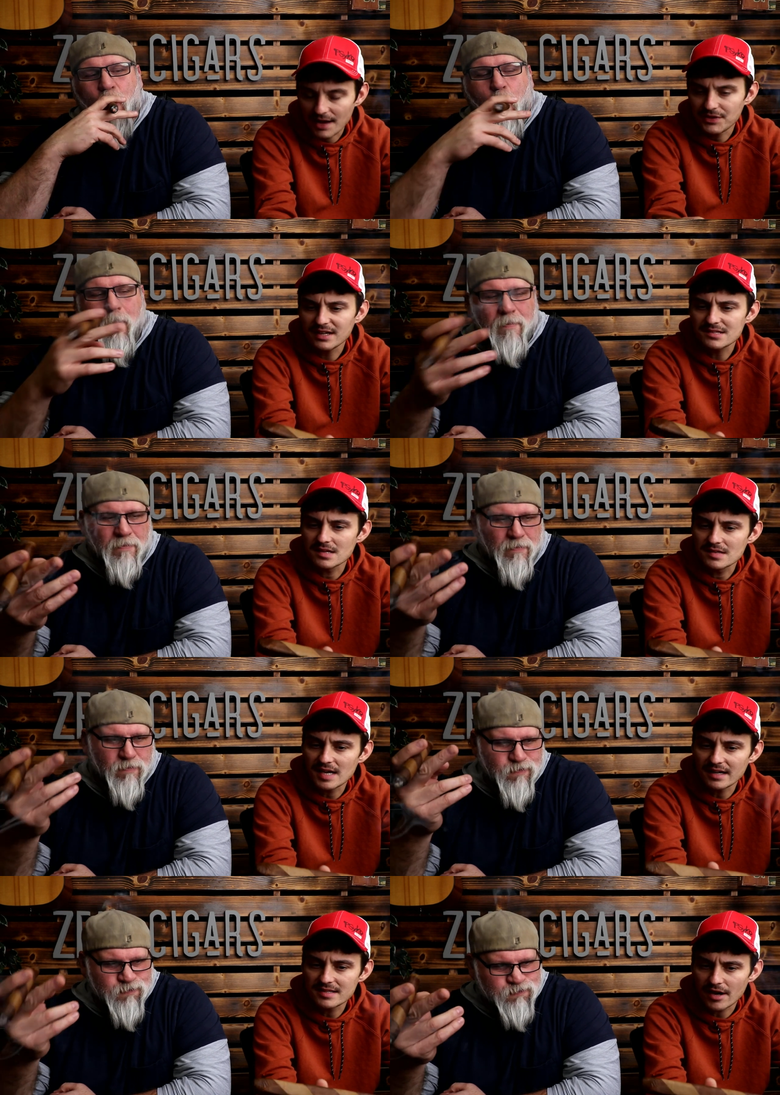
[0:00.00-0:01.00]
Speaker 1: I think it's the
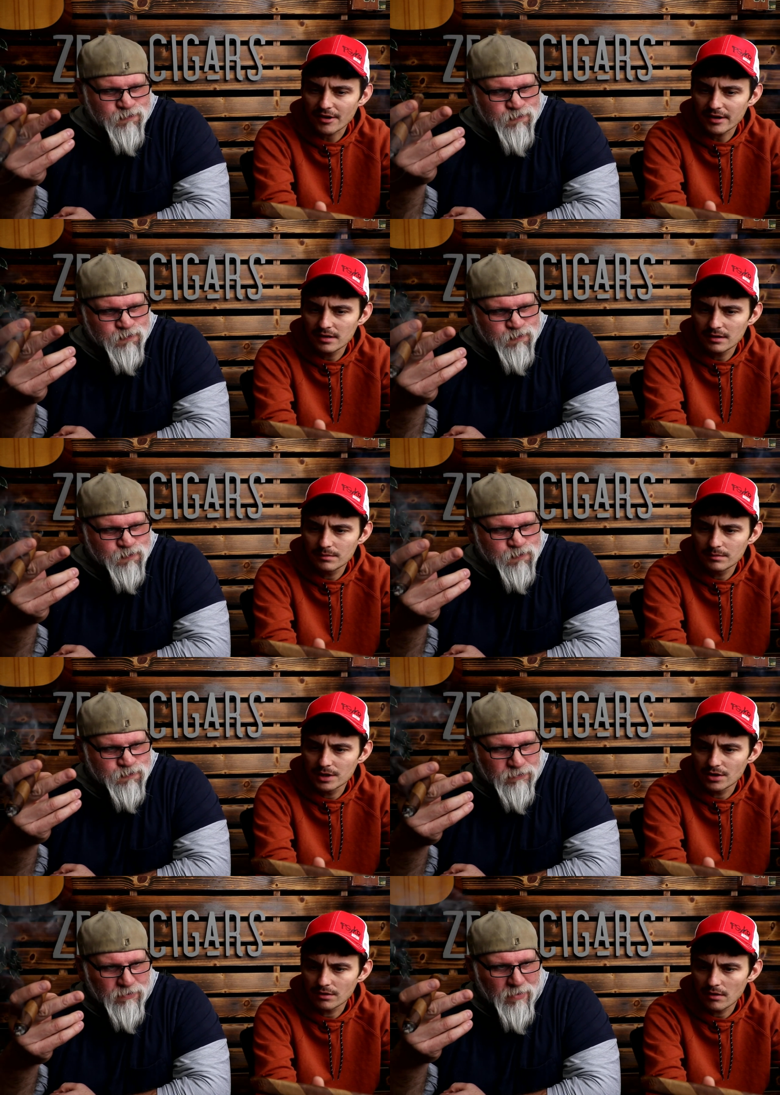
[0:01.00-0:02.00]

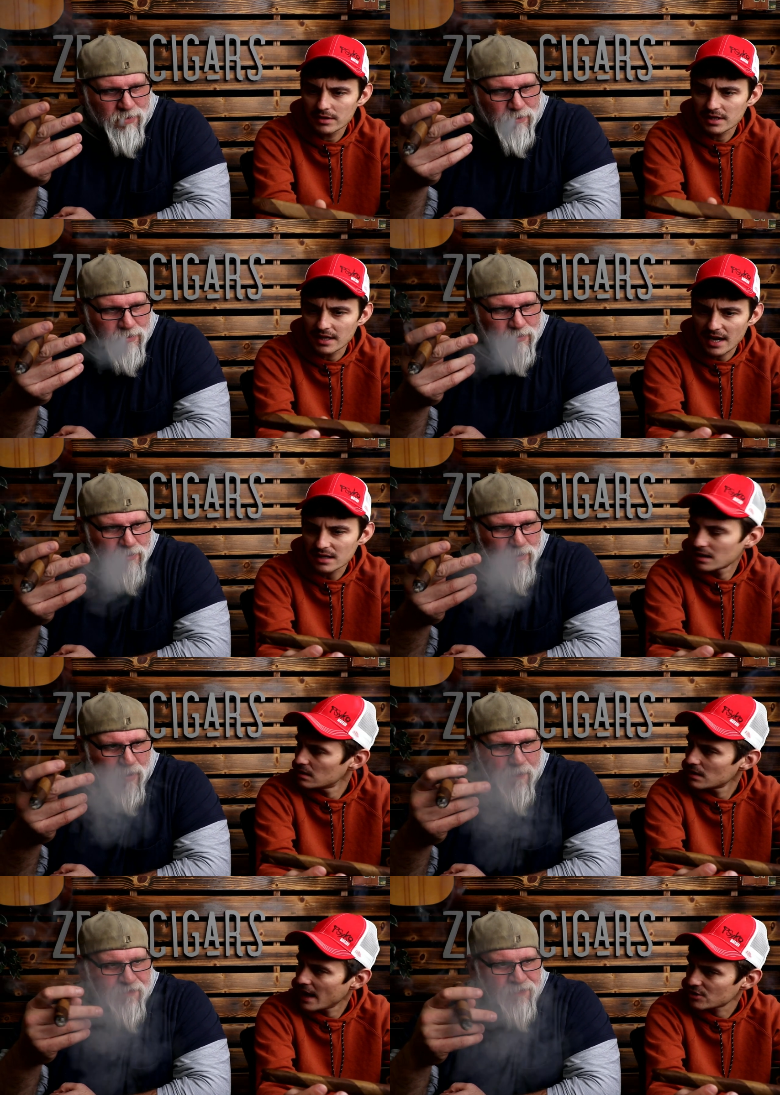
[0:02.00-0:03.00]
sanitarium Maduro in
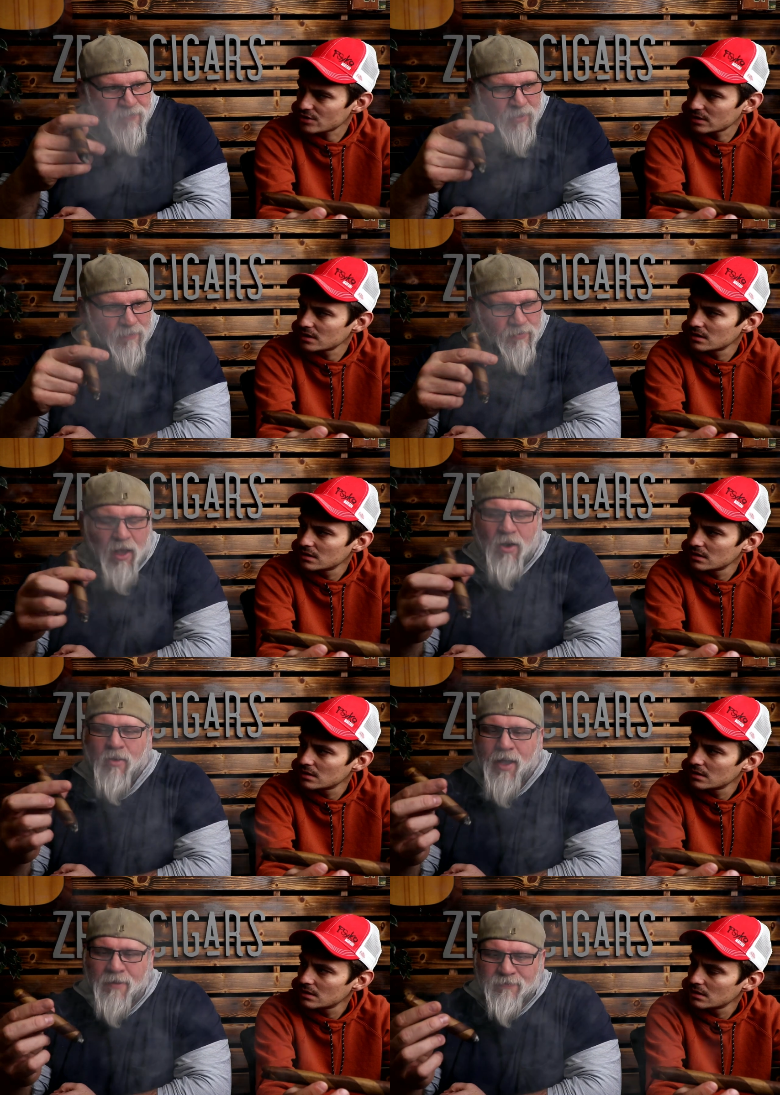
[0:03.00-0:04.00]
Connecticut, actually.
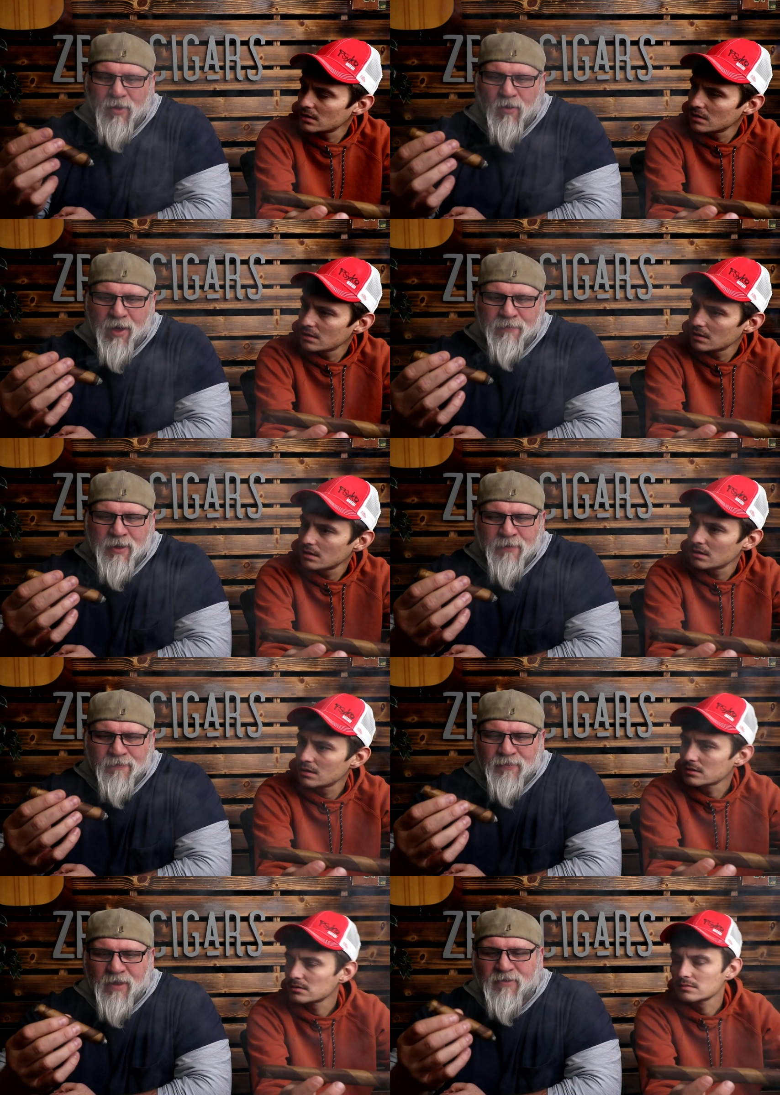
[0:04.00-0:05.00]
Speaker 2: Oh, okay. Okay.
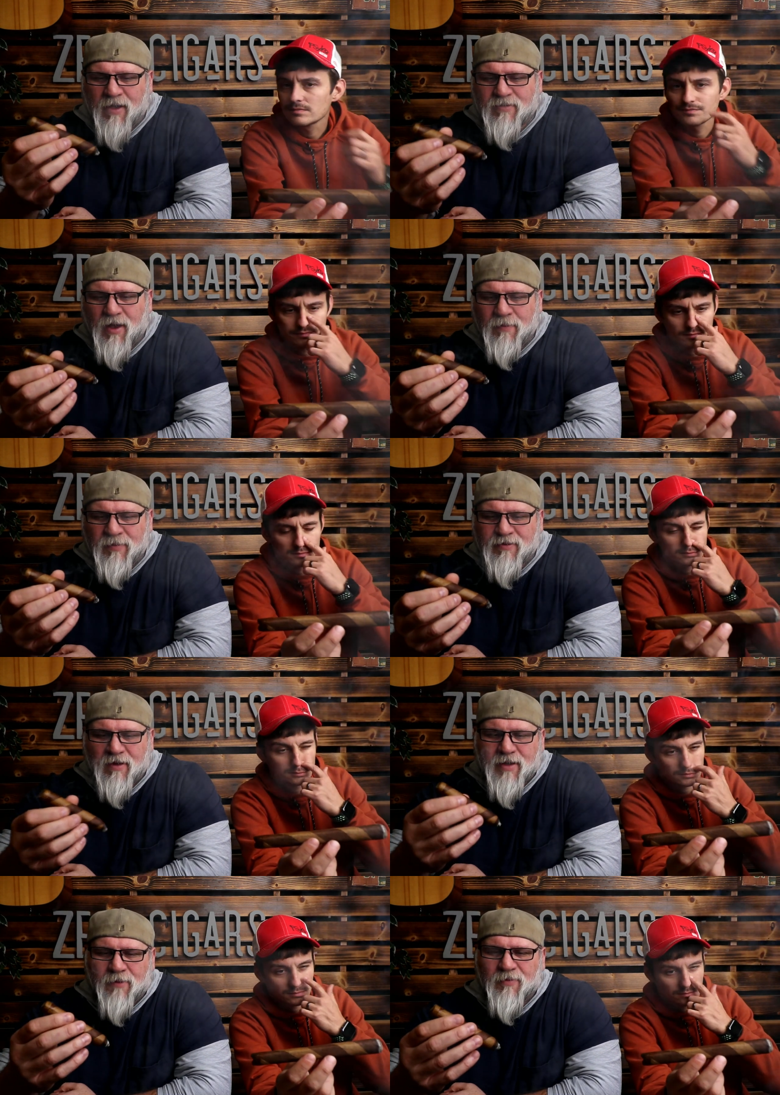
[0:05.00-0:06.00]
This does come.
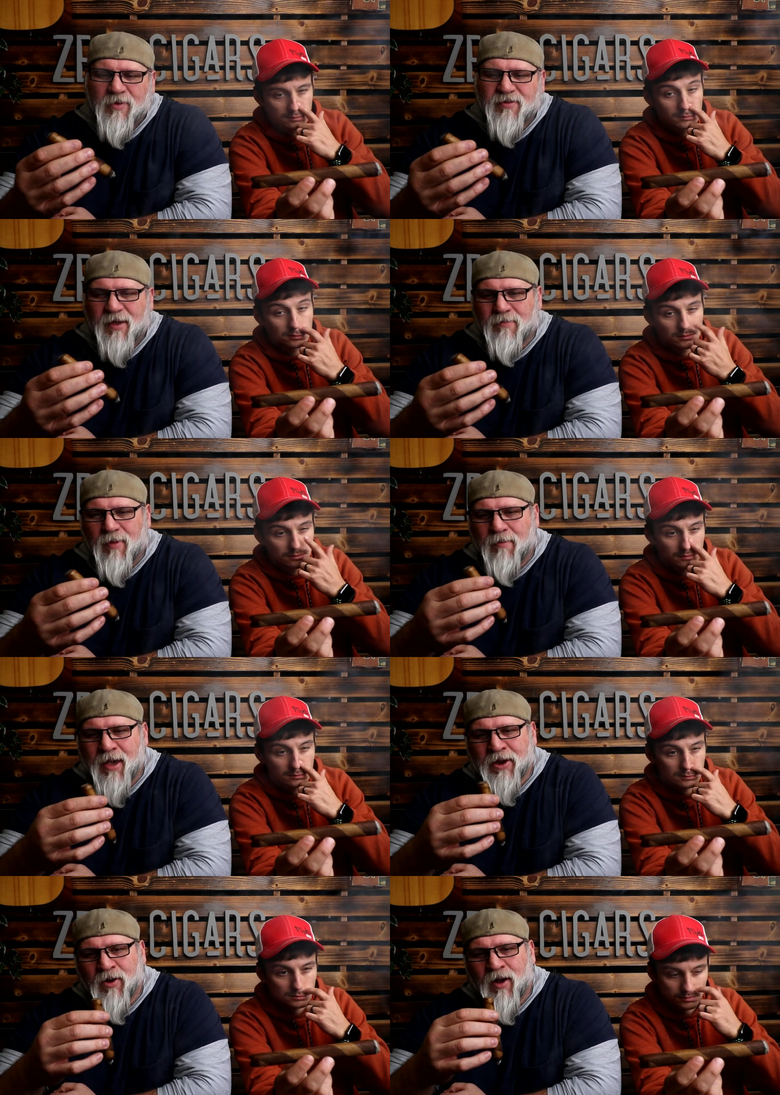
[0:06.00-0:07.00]
This does come from the same uh,
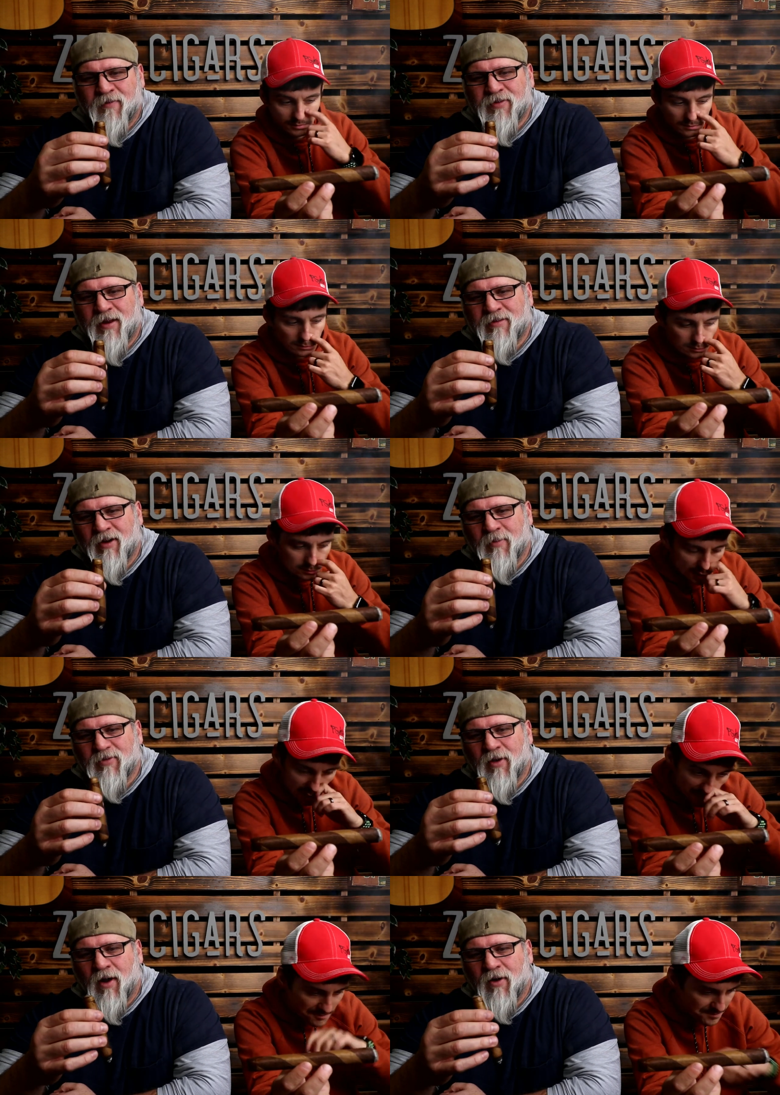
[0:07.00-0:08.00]
maker of
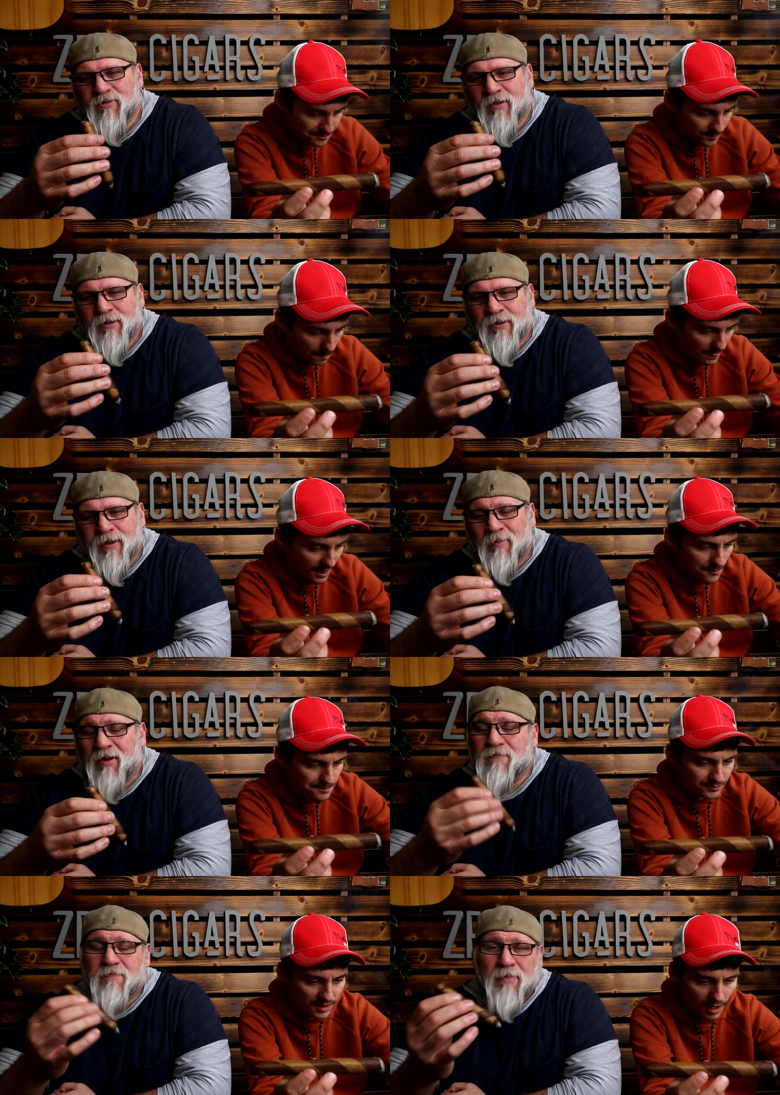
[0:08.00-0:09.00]
Sanitarium cigars,
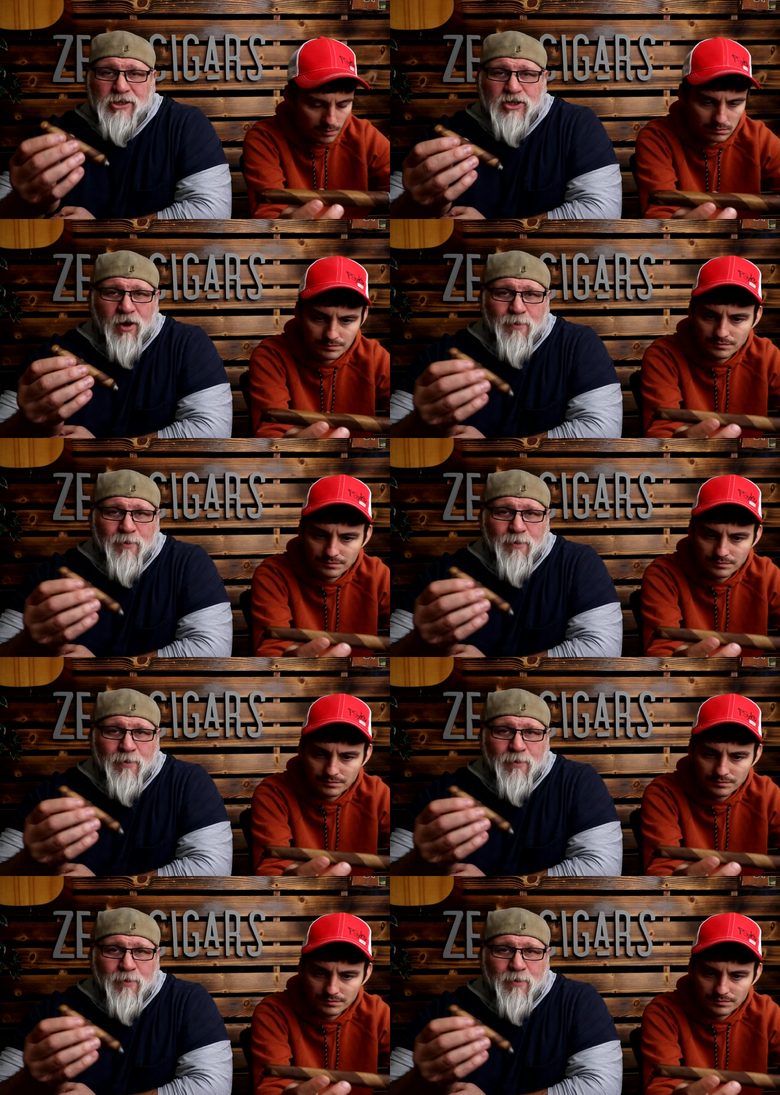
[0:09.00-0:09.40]
but it's much